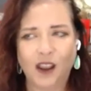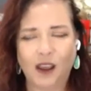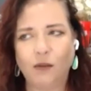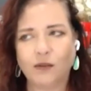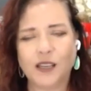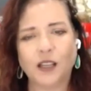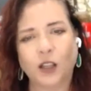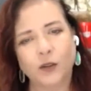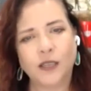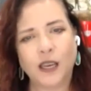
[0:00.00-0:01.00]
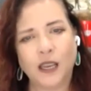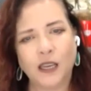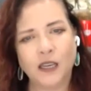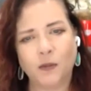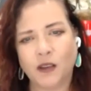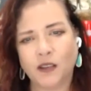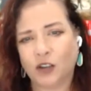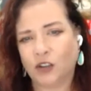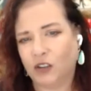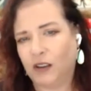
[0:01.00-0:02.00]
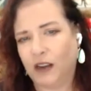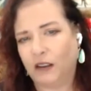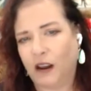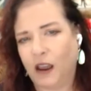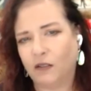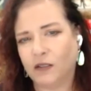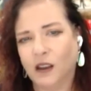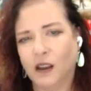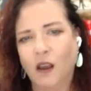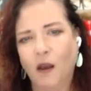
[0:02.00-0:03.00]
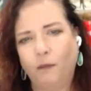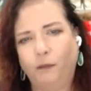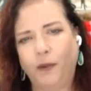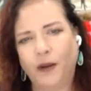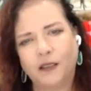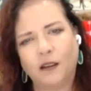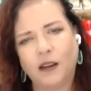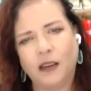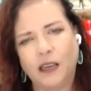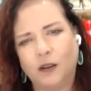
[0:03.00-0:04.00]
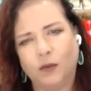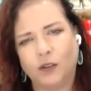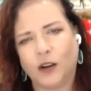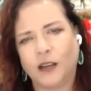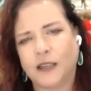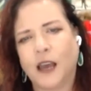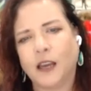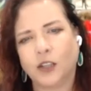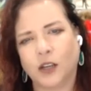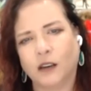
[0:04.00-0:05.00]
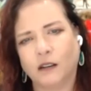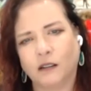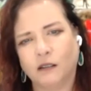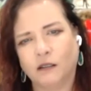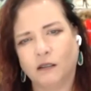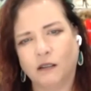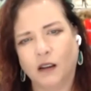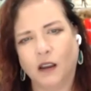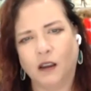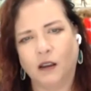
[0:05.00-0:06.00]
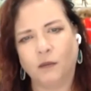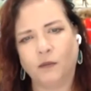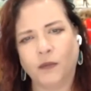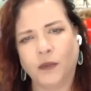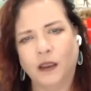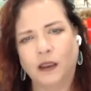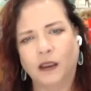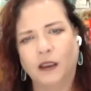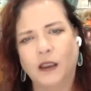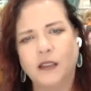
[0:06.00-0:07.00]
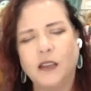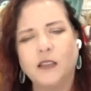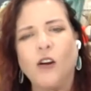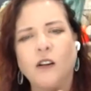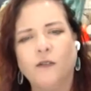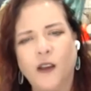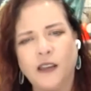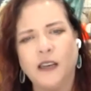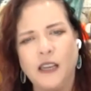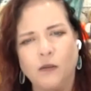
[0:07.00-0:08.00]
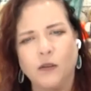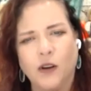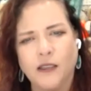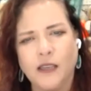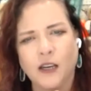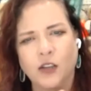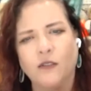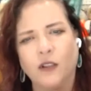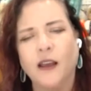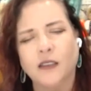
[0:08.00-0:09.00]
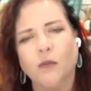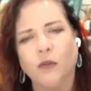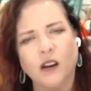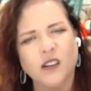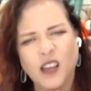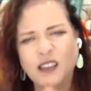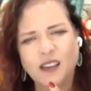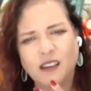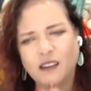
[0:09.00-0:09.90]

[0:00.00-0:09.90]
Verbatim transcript: I won't say losing end because they're still getting their house, but it's not an equal transaction um, it, it's hard to find an equal transaction over the last couple of years, hasn't it?